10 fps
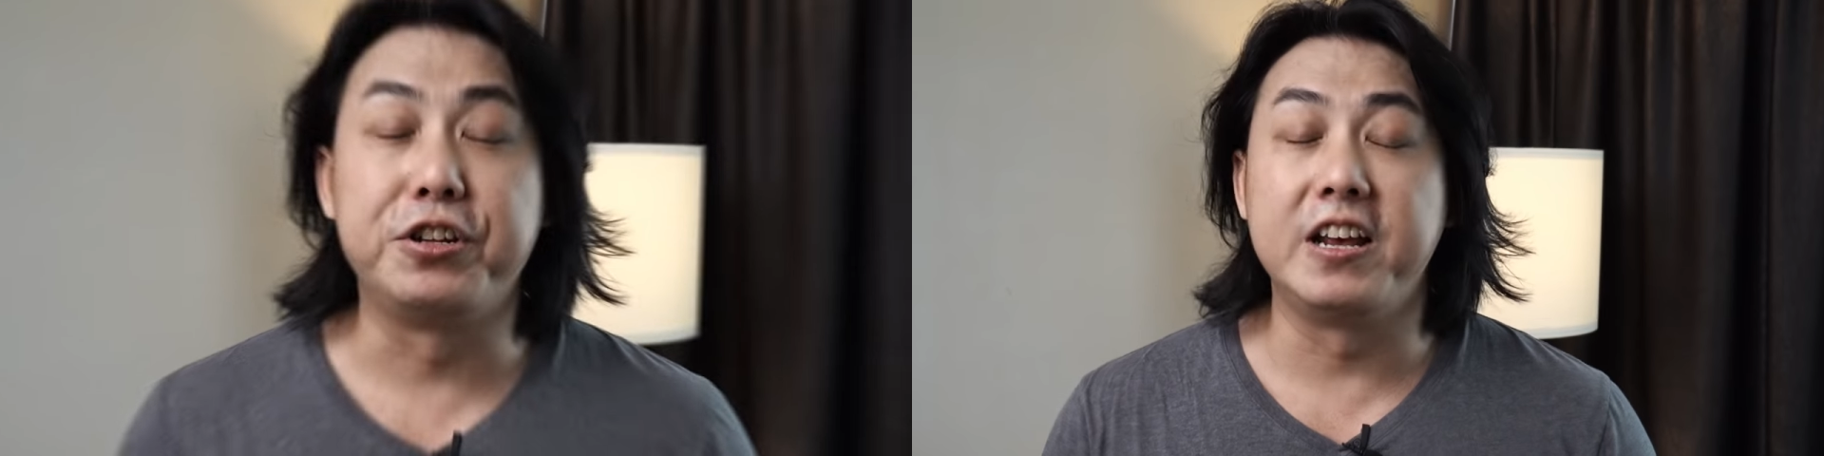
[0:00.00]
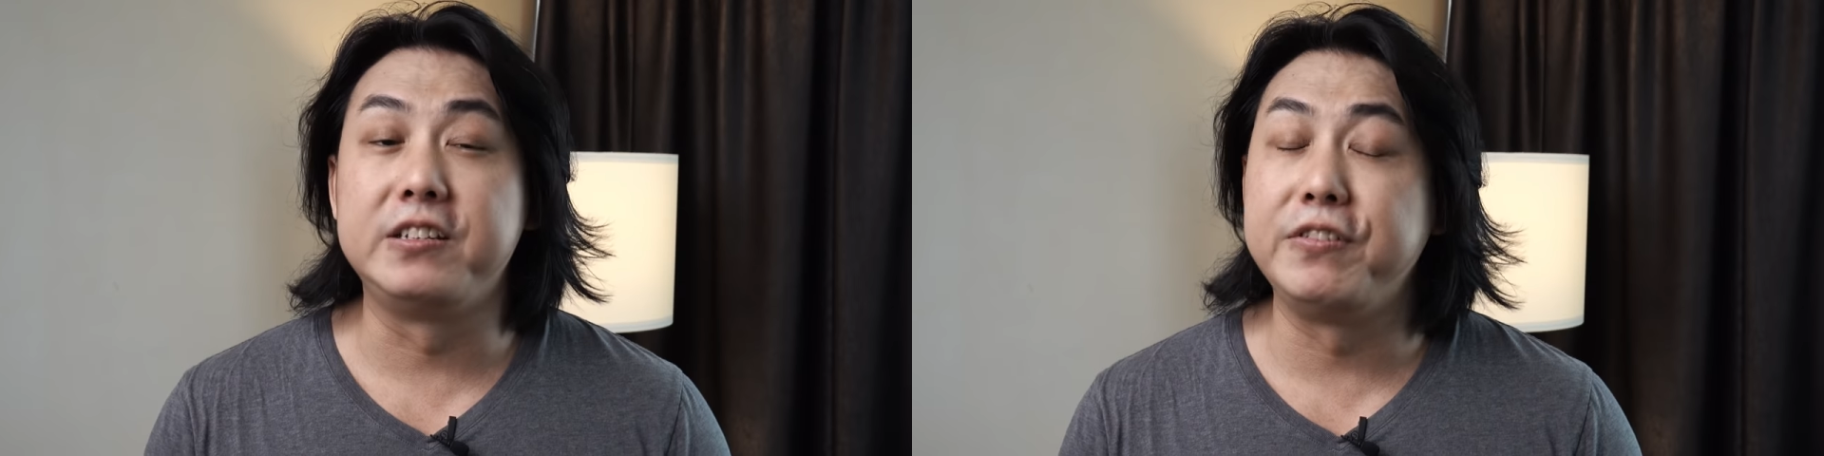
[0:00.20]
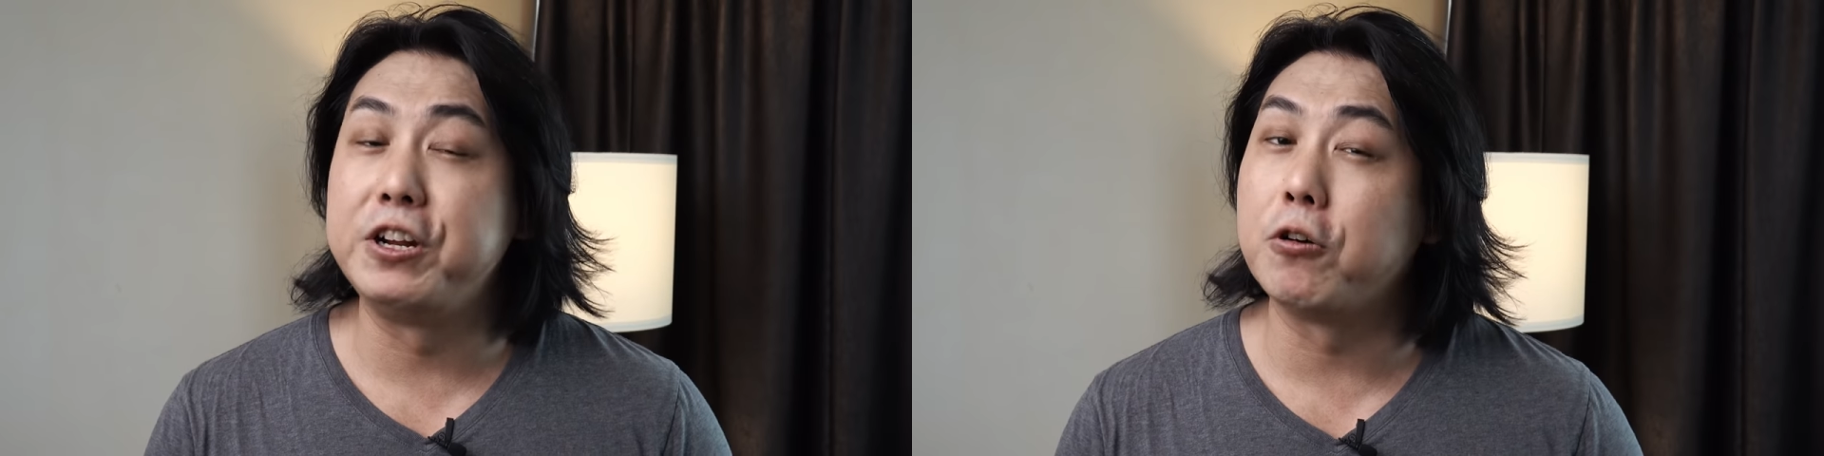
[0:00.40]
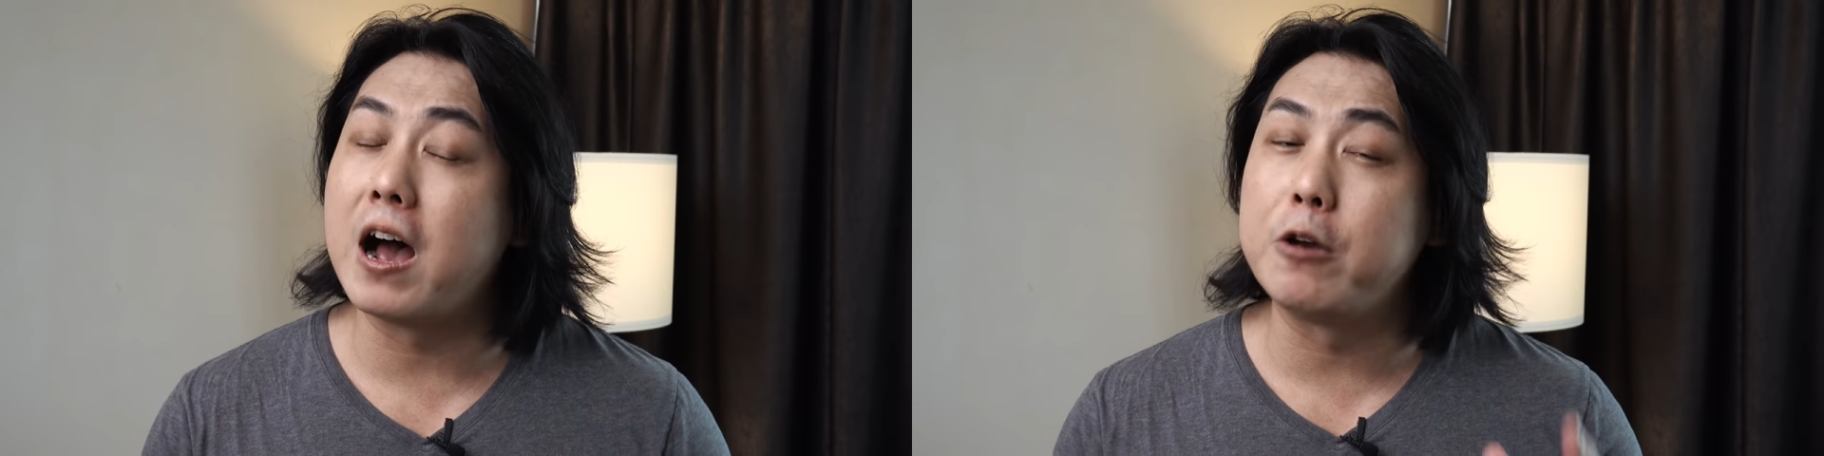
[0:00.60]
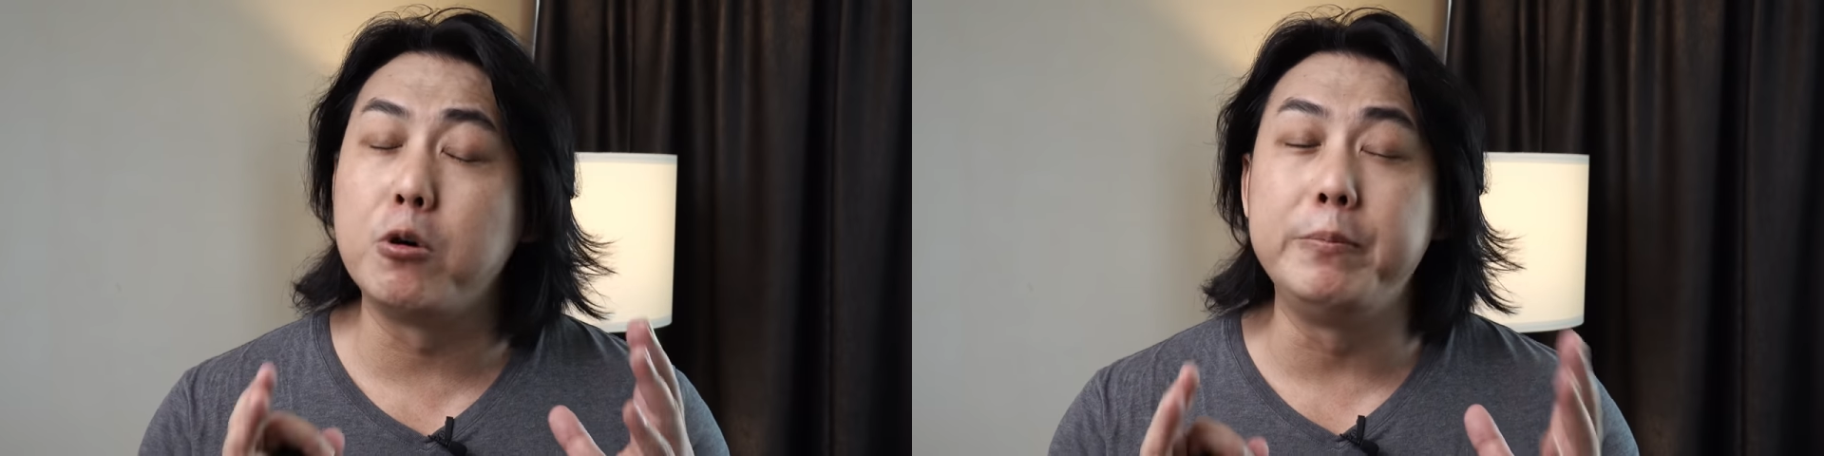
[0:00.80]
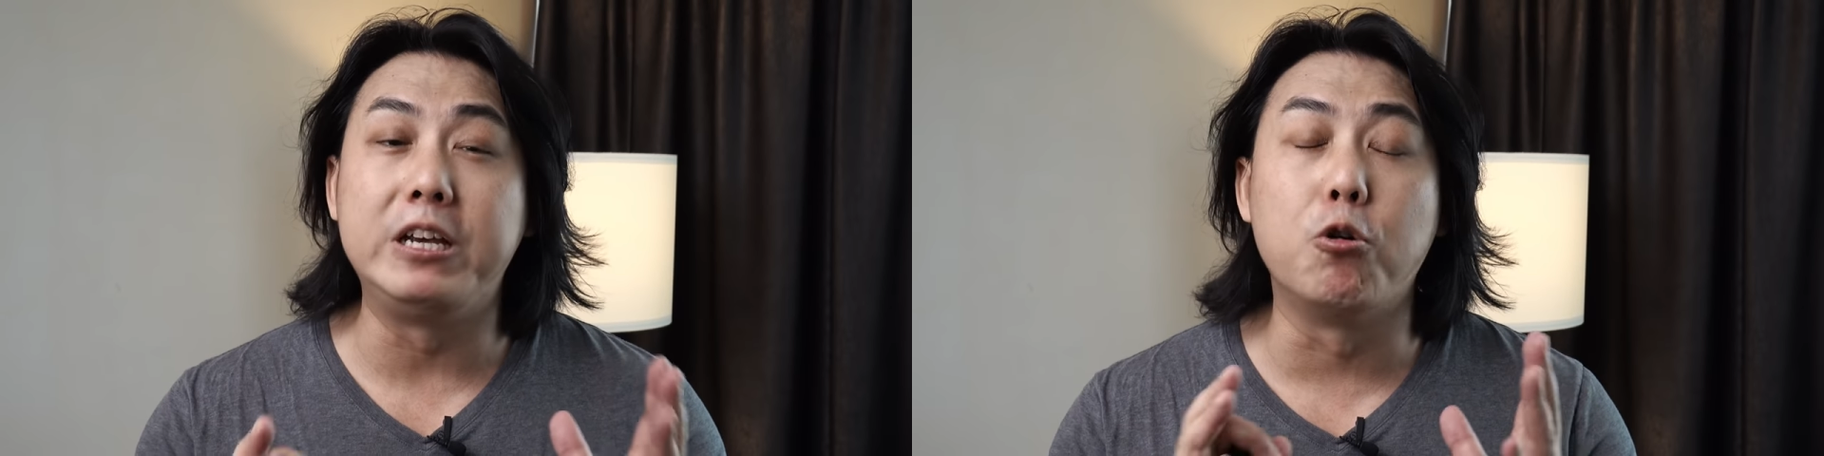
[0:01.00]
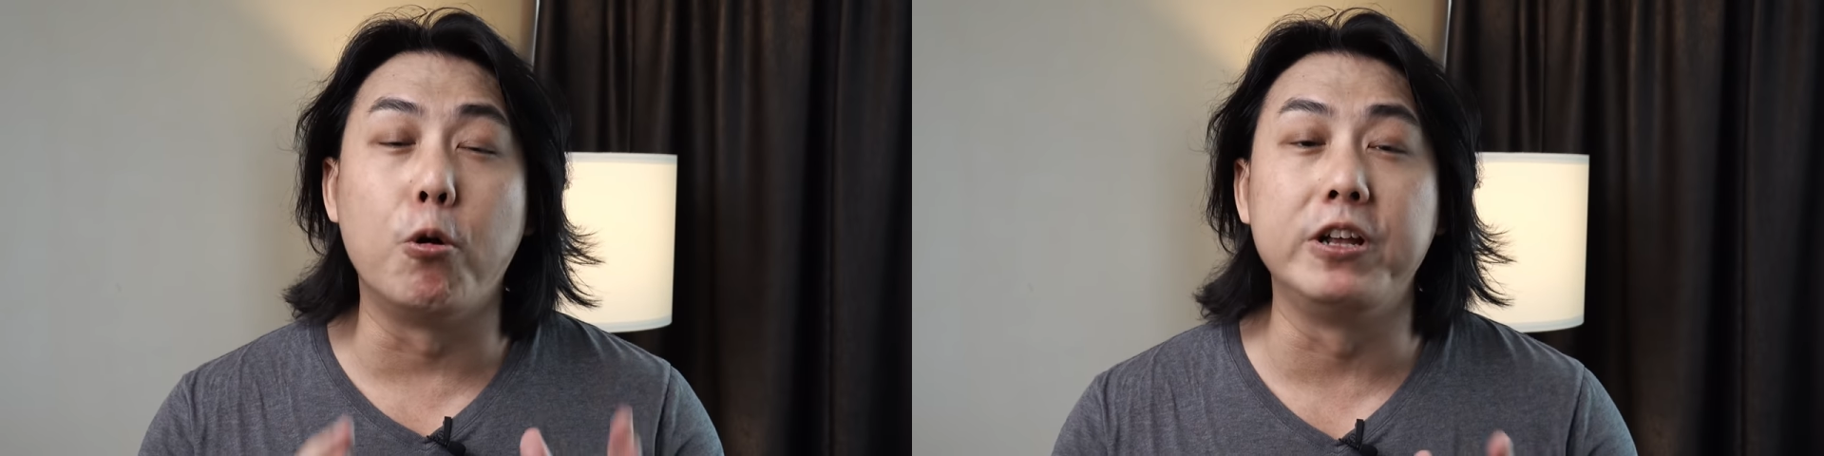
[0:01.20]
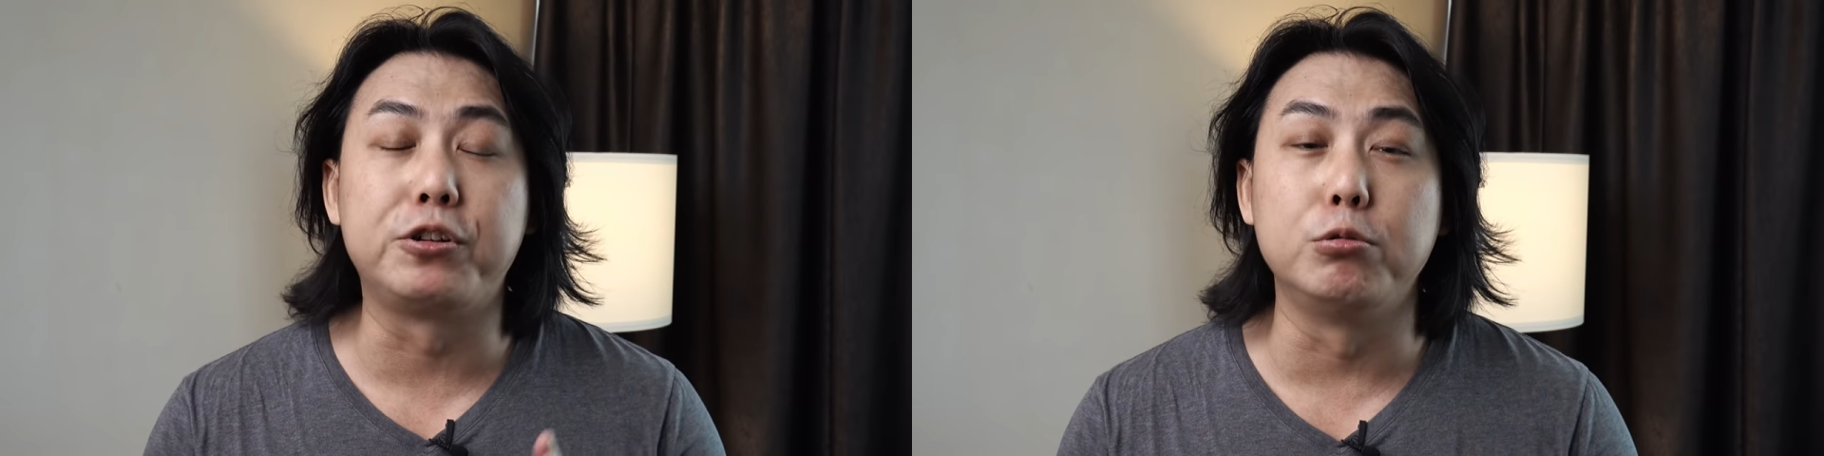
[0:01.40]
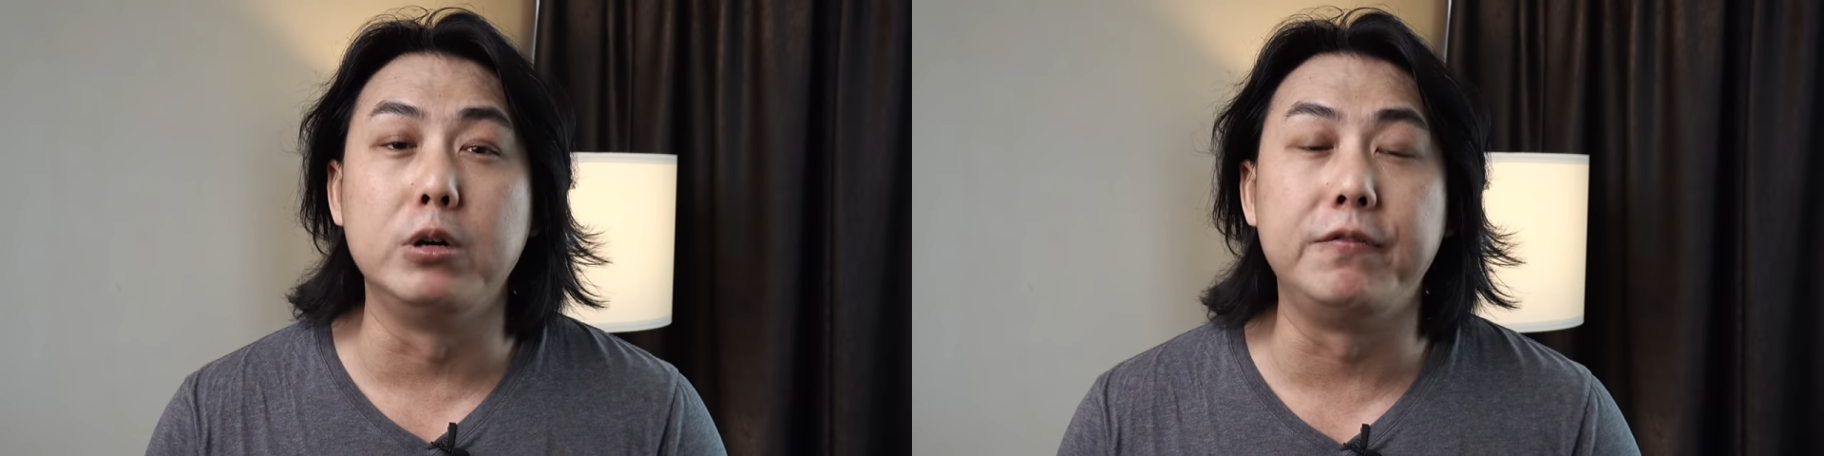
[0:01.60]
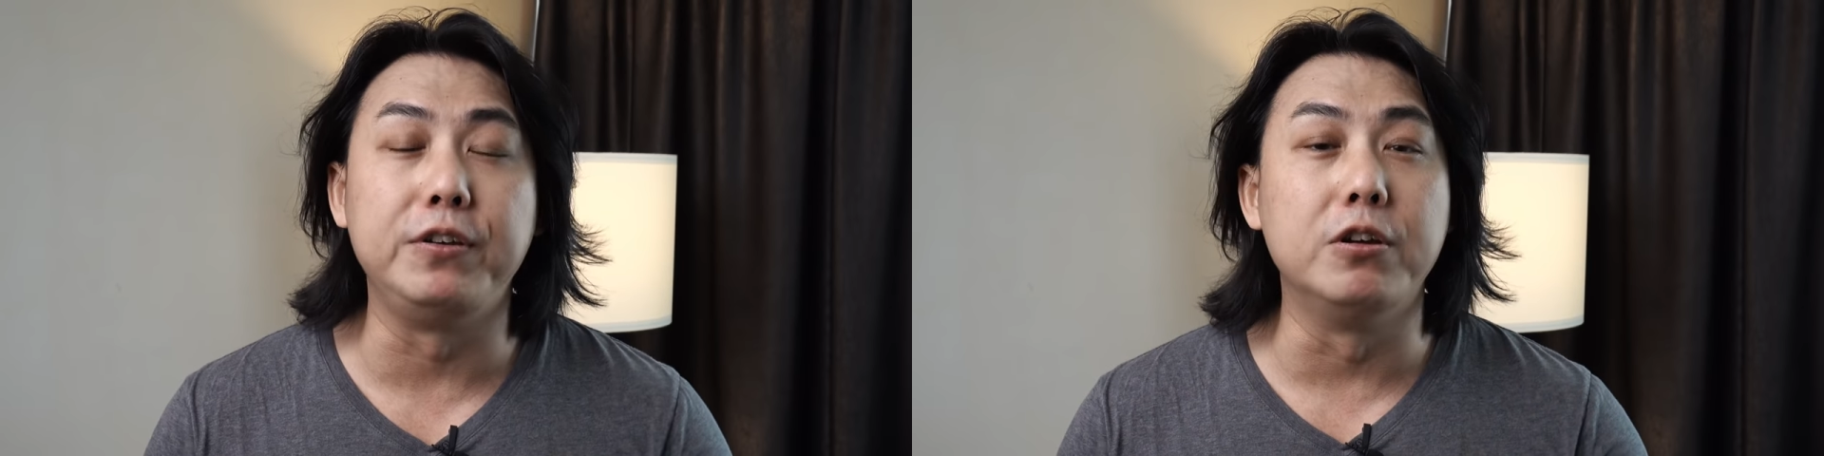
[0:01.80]
today's video, I will be going through
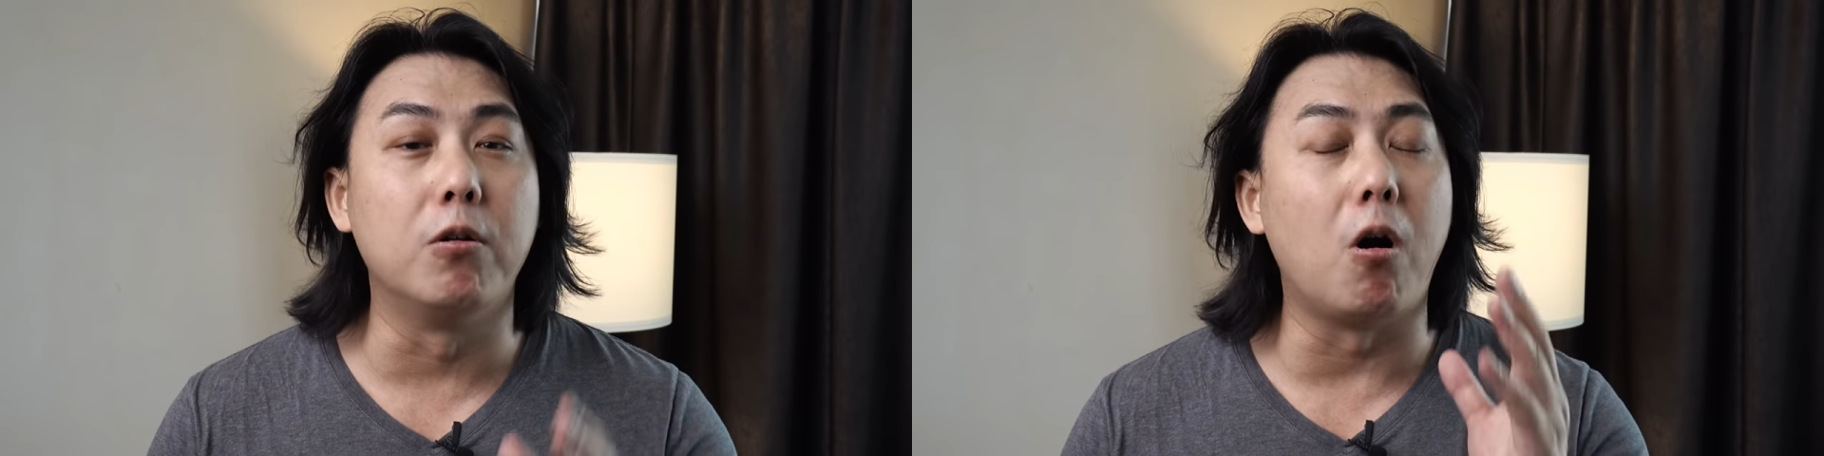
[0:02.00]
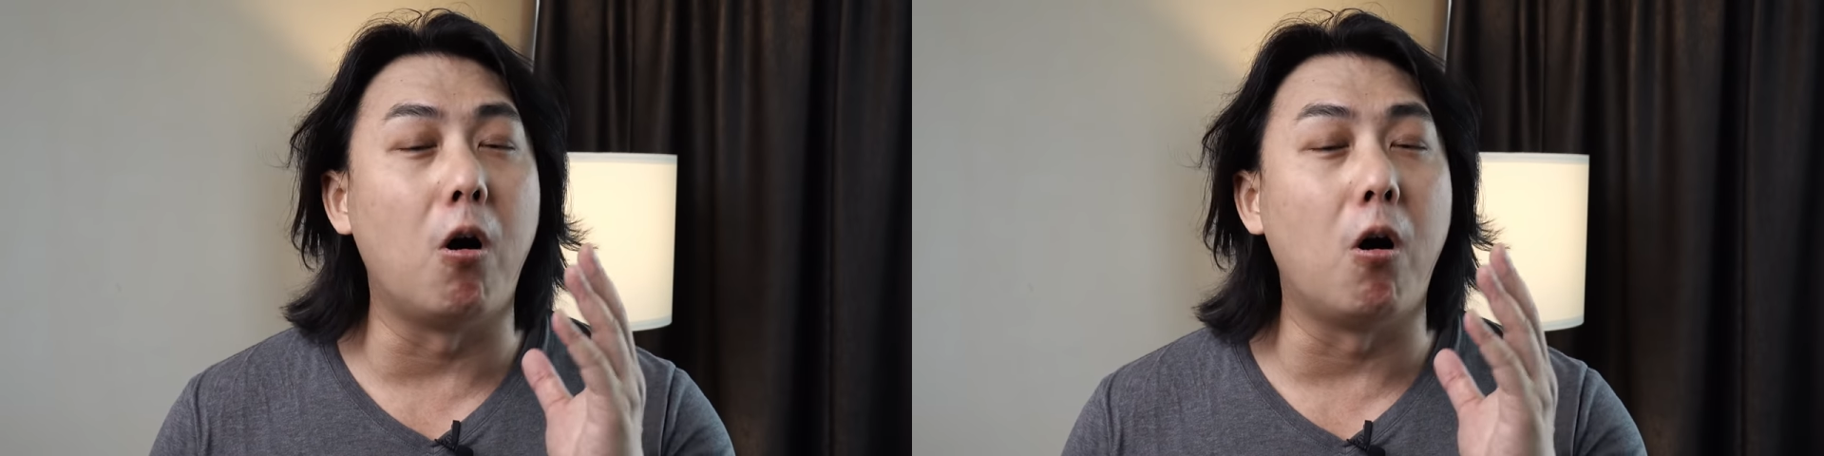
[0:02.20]
with you